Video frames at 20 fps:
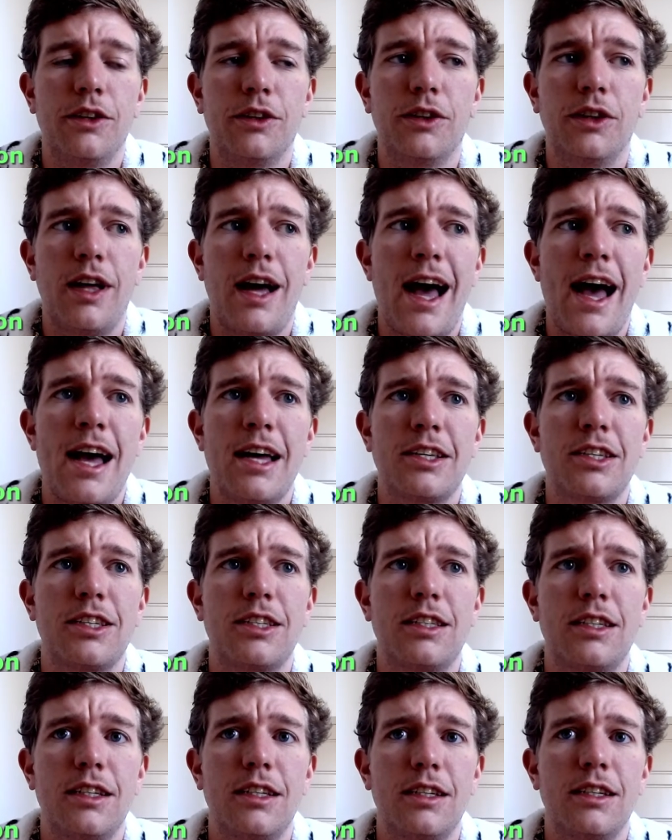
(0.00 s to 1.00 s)
the
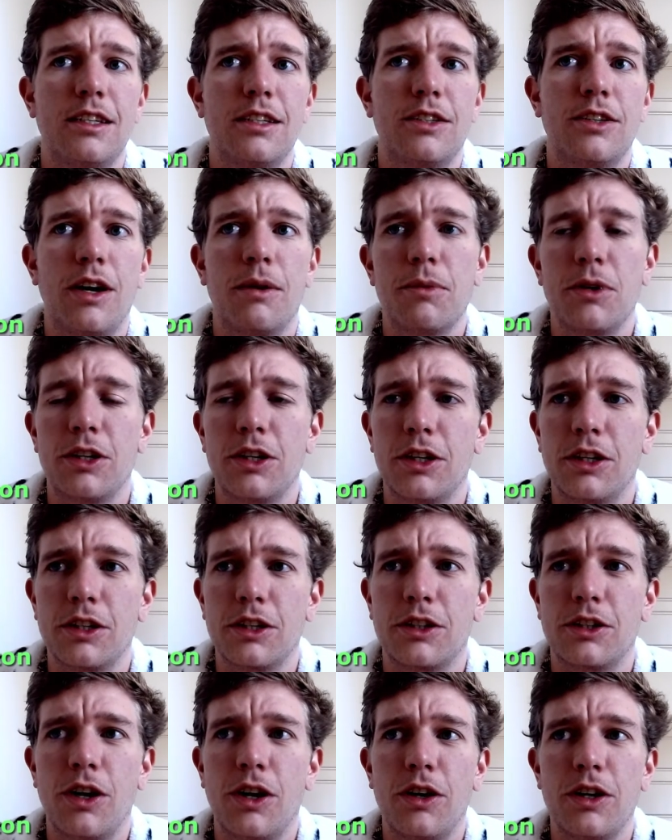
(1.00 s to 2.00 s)
last, so I'm
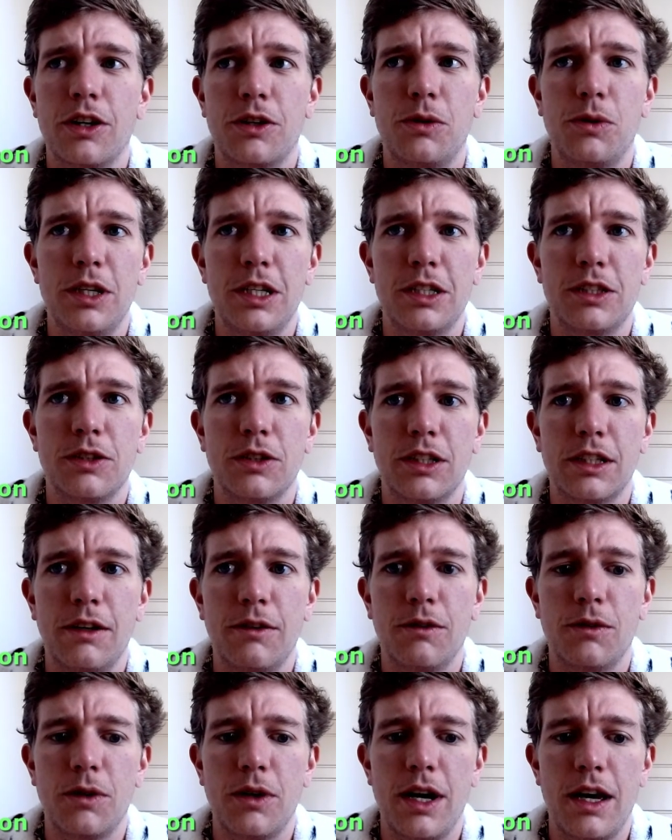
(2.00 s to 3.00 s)
gonna call it quits on the
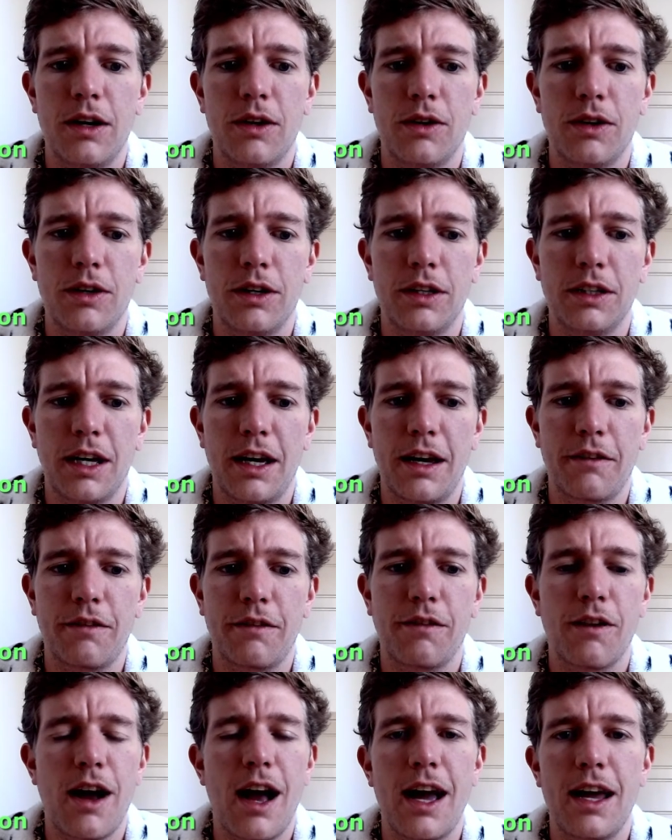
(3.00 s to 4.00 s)
giveaway on
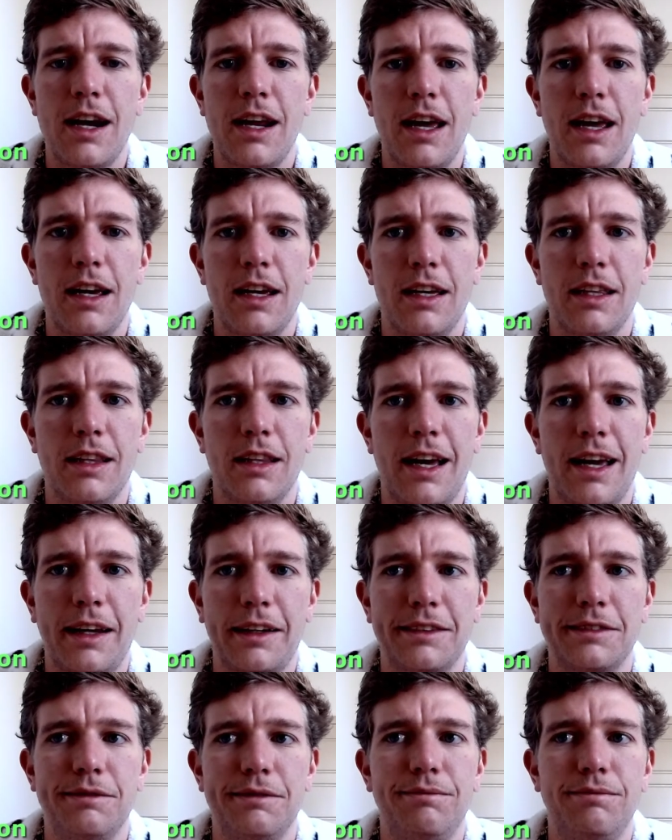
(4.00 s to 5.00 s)
like Friday at
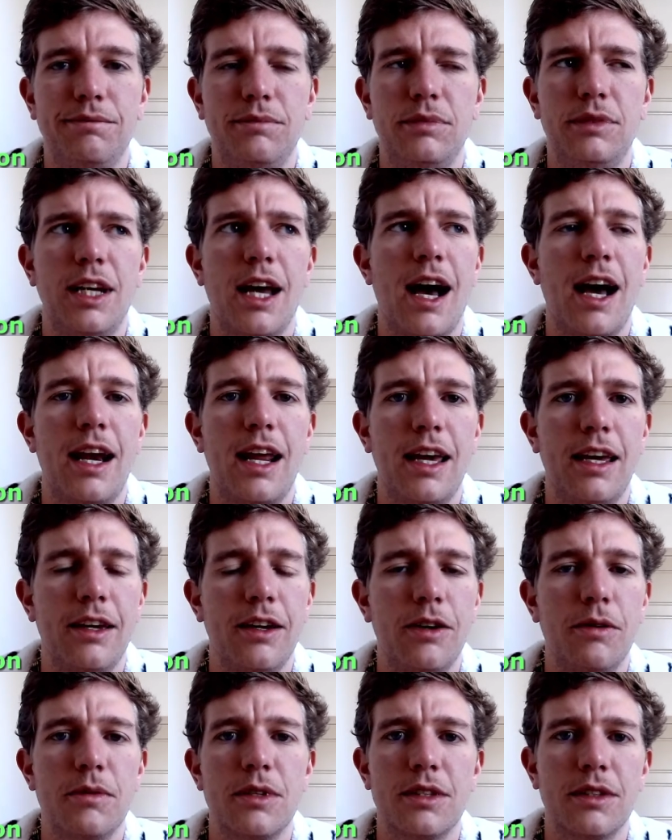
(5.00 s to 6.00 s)
like 9
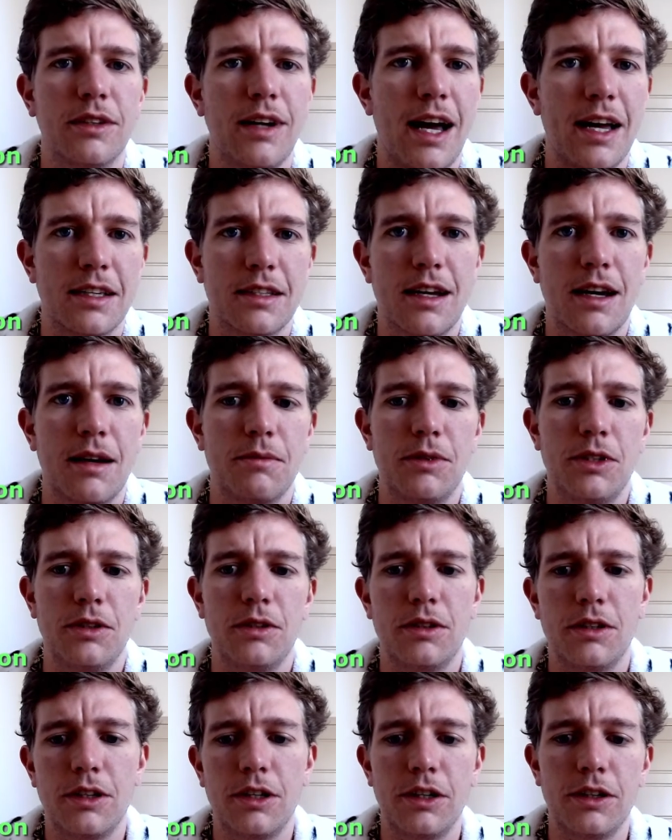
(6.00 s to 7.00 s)
a.m. is the last time
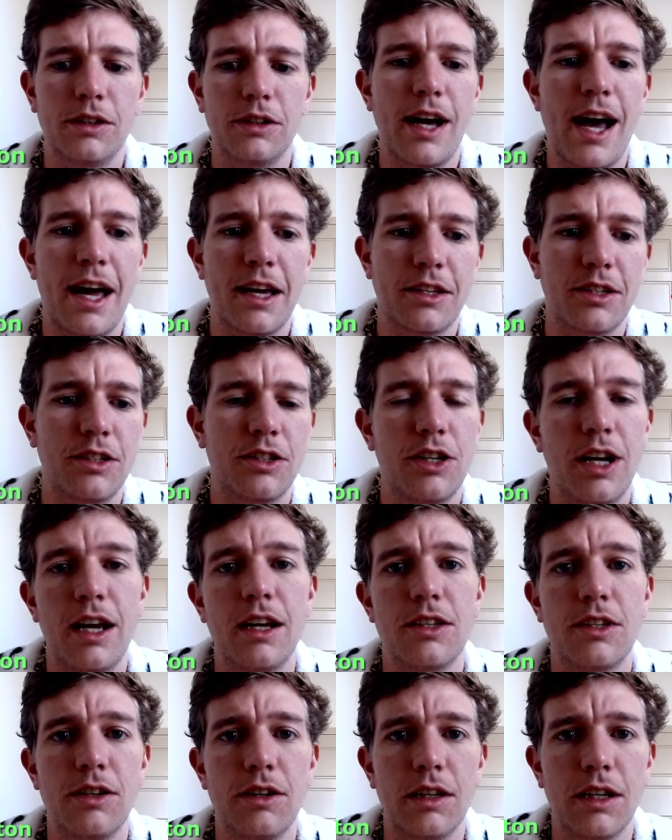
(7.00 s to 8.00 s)
you, or last
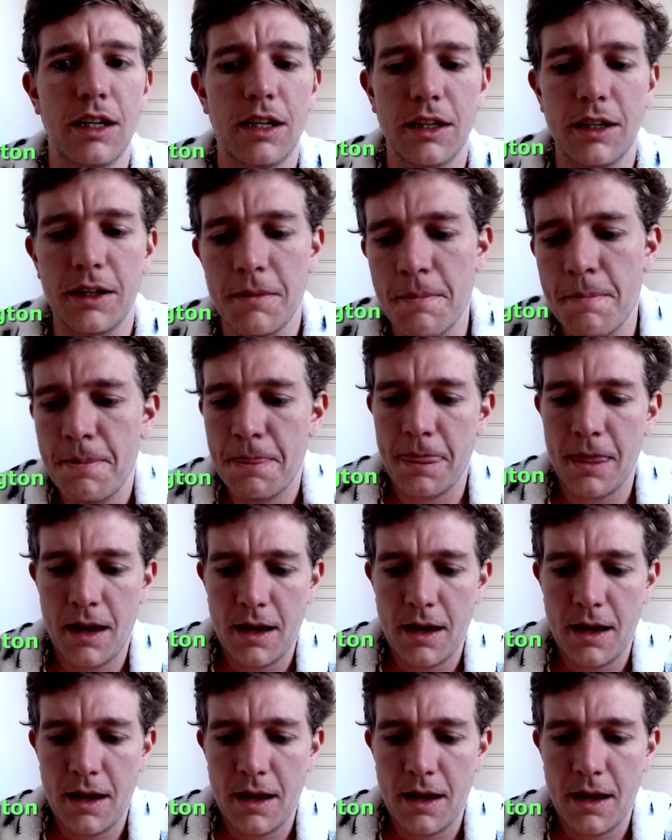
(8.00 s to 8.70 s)
chance you can enter.